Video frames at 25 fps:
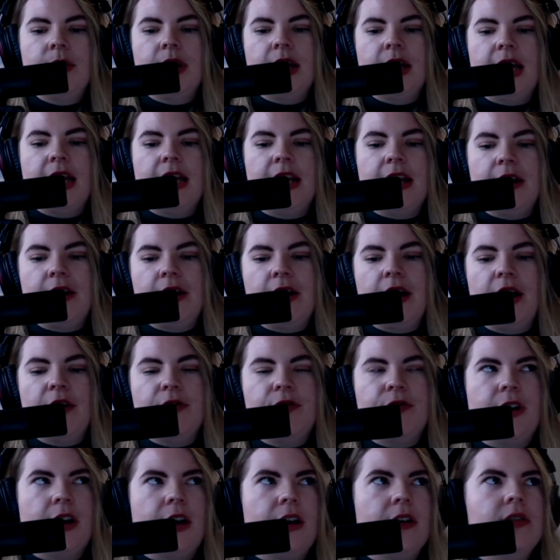And I, I
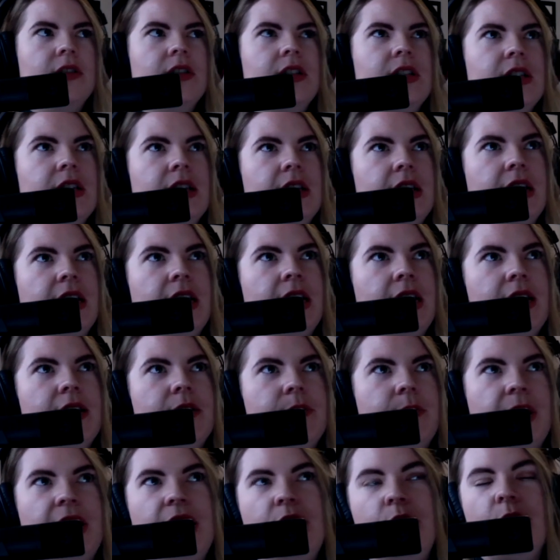felt
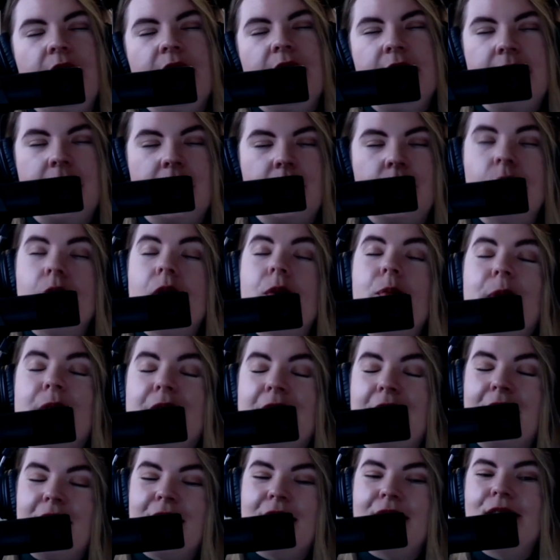in many ways that it was
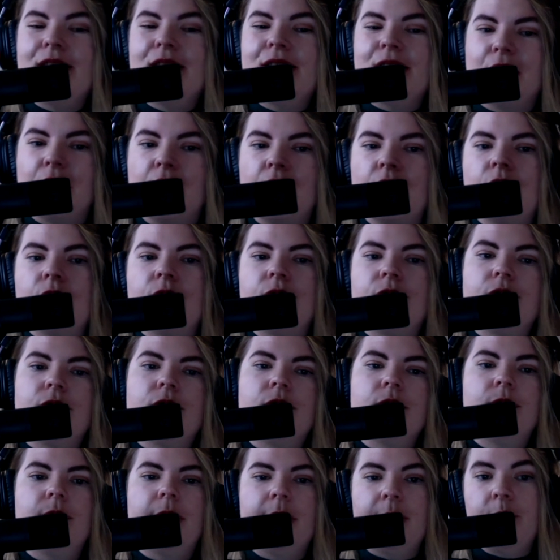because of
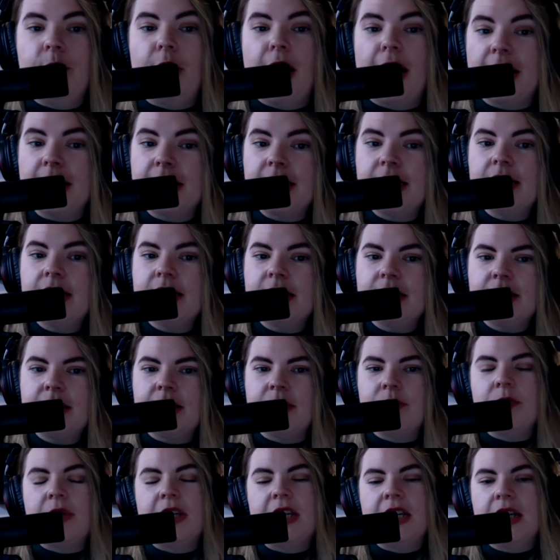my practice
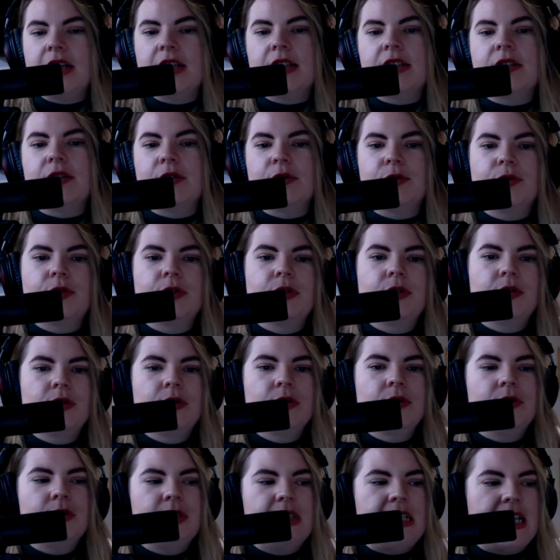and because of
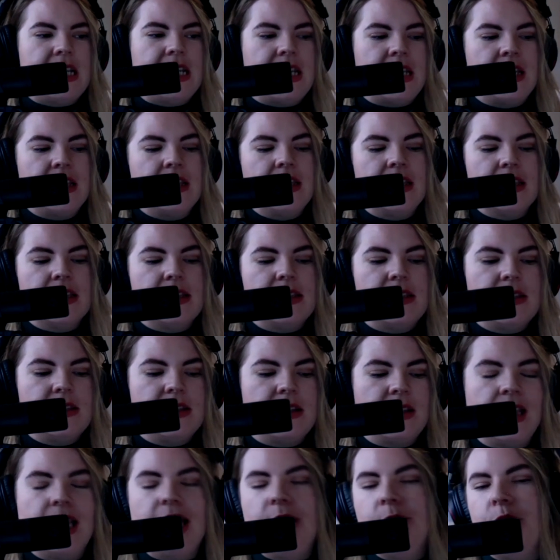taking this
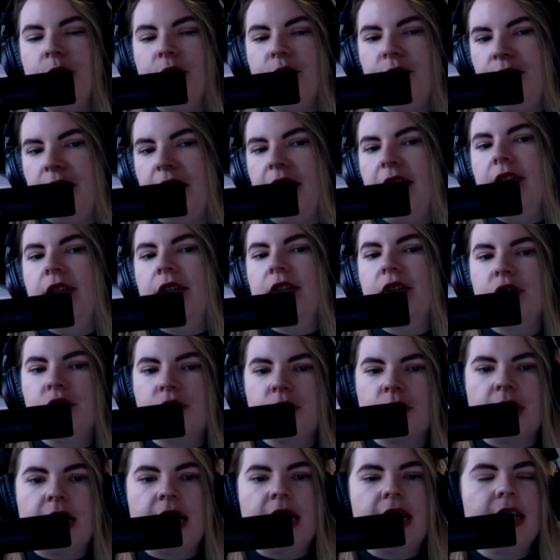leap of faith and
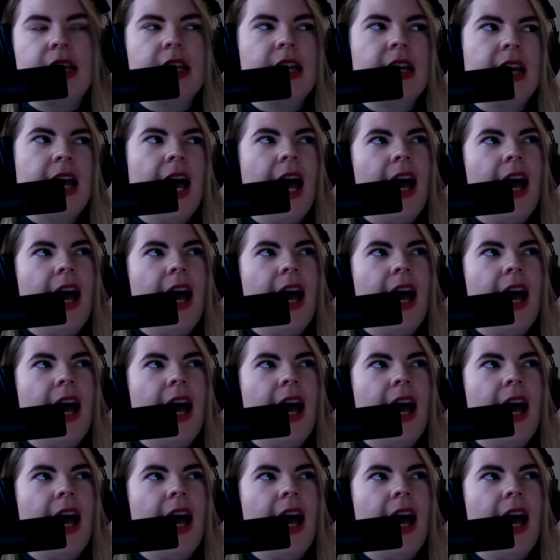joining.